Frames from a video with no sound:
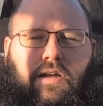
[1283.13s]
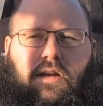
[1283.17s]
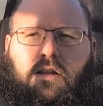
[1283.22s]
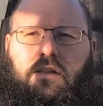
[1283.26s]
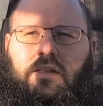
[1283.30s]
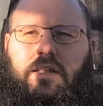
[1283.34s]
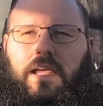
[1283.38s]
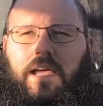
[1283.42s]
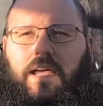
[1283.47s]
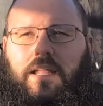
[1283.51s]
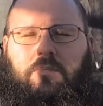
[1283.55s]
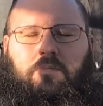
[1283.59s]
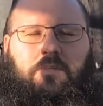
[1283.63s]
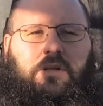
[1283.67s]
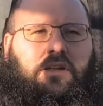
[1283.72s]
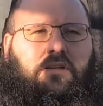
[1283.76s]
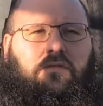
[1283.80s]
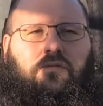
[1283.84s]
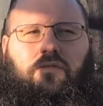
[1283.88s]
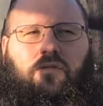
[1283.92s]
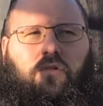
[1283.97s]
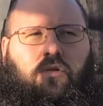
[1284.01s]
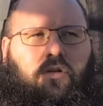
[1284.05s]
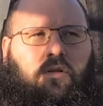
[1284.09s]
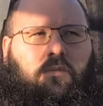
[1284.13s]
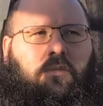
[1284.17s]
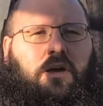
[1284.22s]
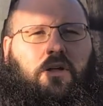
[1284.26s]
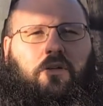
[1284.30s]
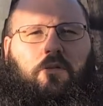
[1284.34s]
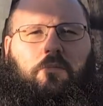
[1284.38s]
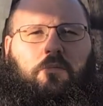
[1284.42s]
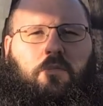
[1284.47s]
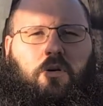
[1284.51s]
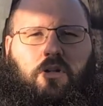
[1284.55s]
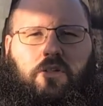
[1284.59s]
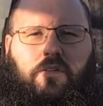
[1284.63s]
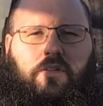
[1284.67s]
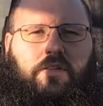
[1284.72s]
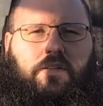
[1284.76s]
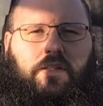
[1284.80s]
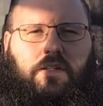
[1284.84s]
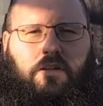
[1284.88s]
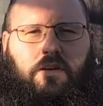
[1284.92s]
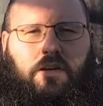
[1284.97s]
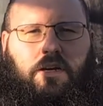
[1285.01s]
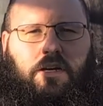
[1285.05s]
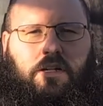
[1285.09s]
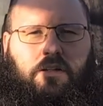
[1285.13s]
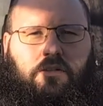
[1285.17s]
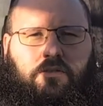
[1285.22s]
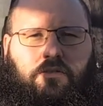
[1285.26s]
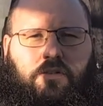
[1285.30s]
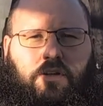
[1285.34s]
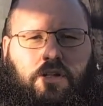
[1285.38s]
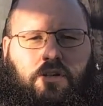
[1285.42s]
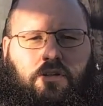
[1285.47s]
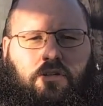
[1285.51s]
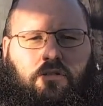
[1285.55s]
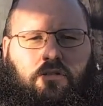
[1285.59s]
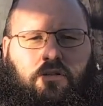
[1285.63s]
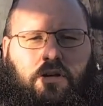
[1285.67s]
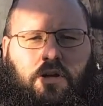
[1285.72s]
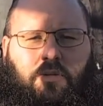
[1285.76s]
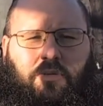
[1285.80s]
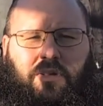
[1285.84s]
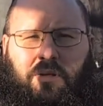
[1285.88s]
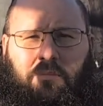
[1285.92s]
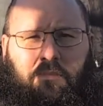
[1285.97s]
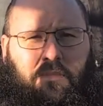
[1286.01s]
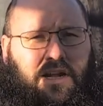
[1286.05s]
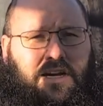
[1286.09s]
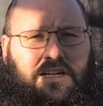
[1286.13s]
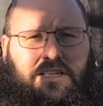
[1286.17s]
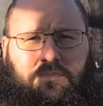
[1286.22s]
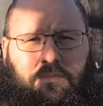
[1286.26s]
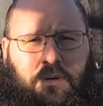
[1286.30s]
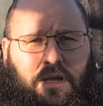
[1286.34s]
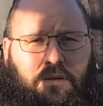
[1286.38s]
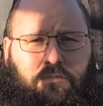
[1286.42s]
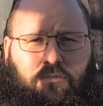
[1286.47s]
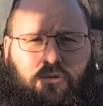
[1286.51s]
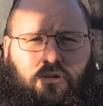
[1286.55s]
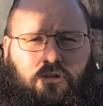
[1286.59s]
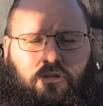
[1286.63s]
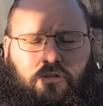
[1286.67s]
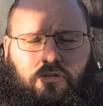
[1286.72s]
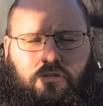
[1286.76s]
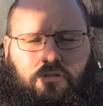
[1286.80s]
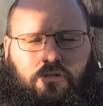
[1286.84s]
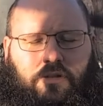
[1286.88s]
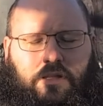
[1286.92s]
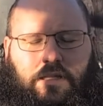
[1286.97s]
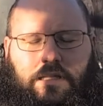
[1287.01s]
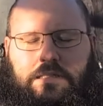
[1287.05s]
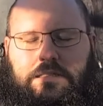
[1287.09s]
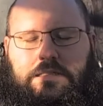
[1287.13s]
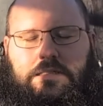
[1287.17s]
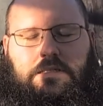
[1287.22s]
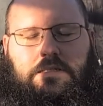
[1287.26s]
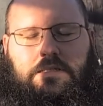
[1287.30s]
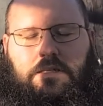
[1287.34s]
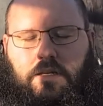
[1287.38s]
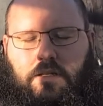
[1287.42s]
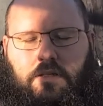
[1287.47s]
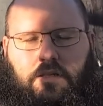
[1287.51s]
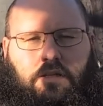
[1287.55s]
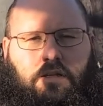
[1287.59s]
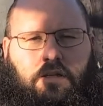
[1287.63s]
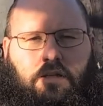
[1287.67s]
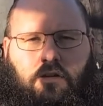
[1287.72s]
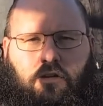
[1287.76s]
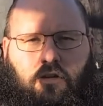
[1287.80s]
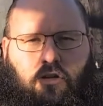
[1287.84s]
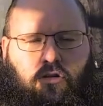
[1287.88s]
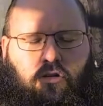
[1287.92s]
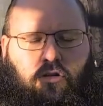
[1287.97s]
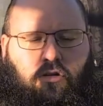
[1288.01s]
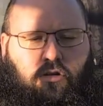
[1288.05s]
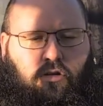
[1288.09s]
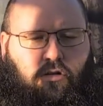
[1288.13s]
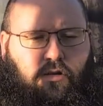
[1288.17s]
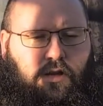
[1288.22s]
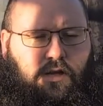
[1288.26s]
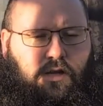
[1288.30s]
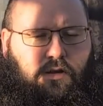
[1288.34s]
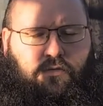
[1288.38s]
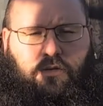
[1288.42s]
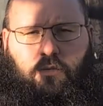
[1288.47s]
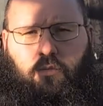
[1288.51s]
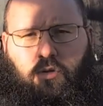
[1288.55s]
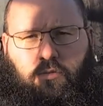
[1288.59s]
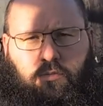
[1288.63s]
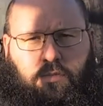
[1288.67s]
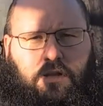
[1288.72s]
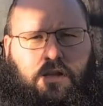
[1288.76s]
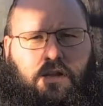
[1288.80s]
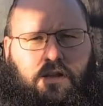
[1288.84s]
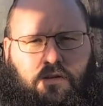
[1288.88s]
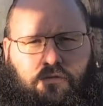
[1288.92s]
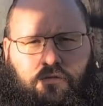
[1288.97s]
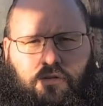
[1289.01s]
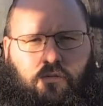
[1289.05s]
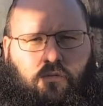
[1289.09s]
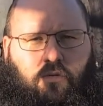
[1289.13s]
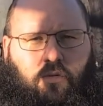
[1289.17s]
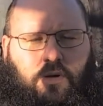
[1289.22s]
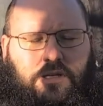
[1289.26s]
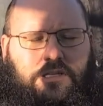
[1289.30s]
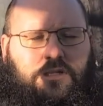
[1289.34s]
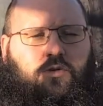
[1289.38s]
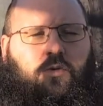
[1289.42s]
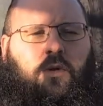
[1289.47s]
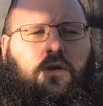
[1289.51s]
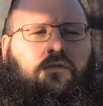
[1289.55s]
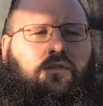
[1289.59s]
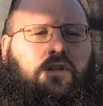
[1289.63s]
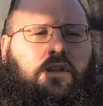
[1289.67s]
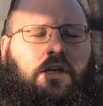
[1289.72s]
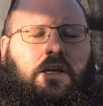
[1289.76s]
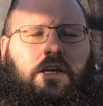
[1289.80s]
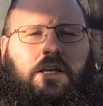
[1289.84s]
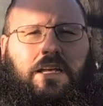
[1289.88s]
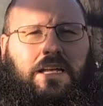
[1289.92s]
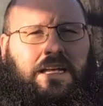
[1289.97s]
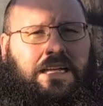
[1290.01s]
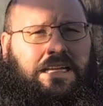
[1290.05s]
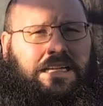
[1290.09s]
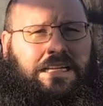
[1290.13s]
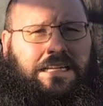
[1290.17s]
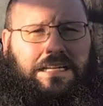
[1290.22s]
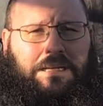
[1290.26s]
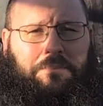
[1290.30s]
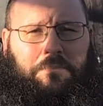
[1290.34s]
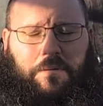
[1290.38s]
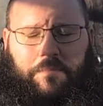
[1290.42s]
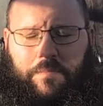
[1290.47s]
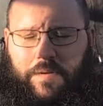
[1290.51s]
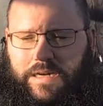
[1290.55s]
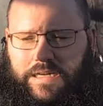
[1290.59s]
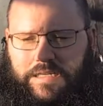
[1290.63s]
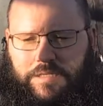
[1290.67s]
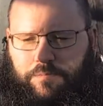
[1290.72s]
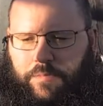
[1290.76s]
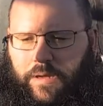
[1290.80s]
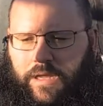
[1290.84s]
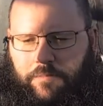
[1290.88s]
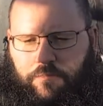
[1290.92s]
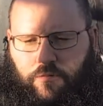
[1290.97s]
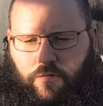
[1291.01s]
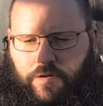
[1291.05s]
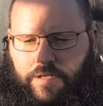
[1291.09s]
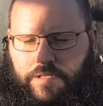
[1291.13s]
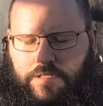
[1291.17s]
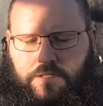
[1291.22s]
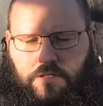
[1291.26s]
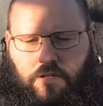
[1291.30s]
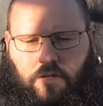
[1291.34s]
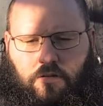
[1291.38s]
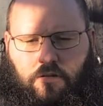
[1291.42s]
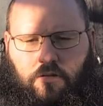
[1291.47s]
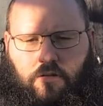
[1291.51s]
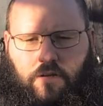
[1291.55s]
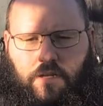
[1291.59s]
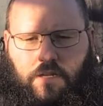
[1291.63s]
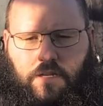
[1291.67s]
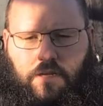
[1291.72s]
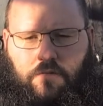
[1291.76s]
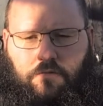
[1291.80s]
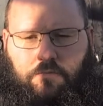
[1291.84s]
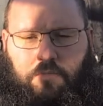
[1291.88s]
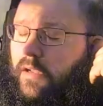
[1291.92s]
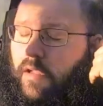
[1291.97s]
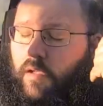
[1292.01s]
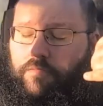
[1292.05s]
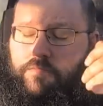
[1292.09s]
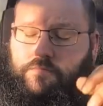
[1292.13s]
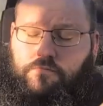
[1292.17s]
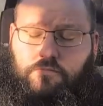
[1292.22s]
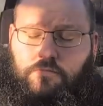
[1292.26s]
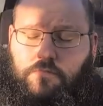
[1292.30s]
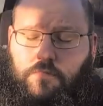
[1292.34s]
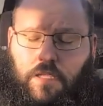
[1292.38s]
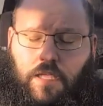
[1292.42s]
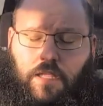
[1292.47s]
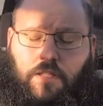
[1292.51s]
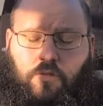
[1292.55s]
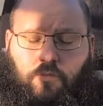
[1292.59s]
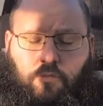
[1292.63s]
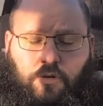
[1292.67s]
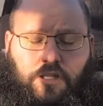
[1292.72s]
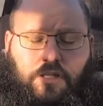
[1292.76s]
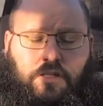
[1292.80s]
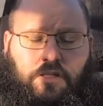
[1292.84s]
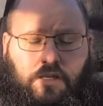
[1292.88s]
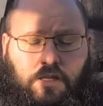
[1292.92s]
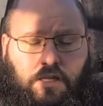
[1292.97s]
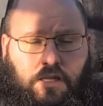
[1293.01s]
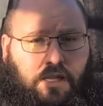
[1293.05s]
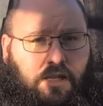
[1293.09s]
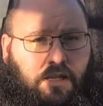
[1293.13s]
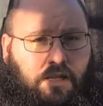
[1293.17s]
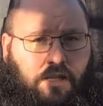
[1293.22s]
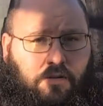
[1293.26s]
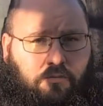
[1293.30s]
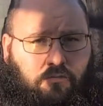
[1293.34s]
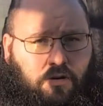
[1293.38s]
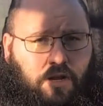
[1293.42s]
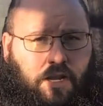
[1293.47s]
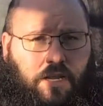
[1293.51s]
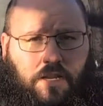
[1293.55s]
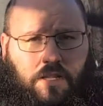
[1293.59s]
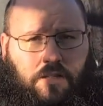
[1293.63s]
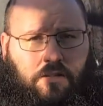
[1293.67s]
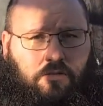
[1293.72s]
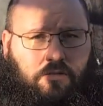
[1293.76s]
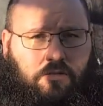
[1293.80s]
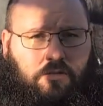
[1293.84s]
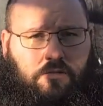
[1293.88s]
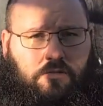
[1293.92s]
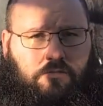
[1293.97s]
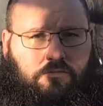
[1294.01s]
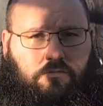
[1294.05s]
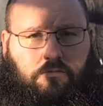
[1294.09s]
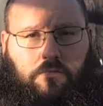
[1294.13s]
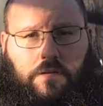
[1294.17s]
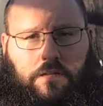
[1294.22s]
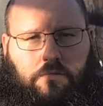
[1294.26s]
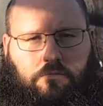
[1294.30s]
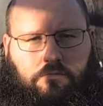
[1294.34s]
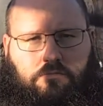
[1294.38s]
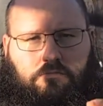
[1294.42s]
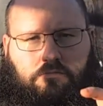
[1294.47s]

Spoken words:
They had been for about a month and a half in the ground. They're Maris Piper, so that's certainly not long enough. It would be enough if it was Swift. Maris Piper is not long enough, but I've had a wee dig, and then right at the, well,